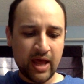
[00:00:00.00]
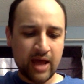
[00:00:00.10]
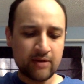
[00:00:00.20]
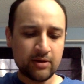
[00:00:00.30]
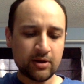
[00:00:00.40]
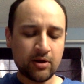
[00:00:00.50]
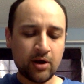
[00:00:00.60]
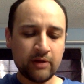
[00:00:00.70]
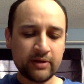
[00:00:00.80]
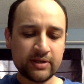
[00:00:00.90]
And
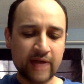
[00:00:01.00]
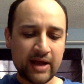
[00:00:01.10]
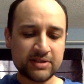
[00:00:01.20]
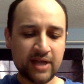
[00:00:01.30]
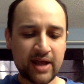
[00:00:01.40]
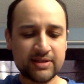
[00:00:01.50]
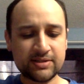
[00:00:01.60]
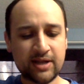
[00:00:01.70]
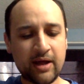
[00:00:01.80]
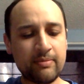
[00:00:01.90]
garlic, it actually
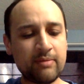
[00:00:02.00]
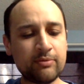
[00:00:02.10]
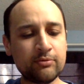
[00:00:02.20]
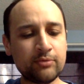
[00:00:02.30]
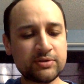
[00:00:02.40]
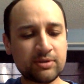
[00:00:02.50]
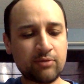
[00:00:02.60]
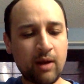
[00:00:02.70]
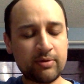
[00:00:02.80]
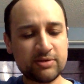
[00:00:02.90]
has immune boosting
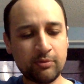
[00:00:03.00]
properties.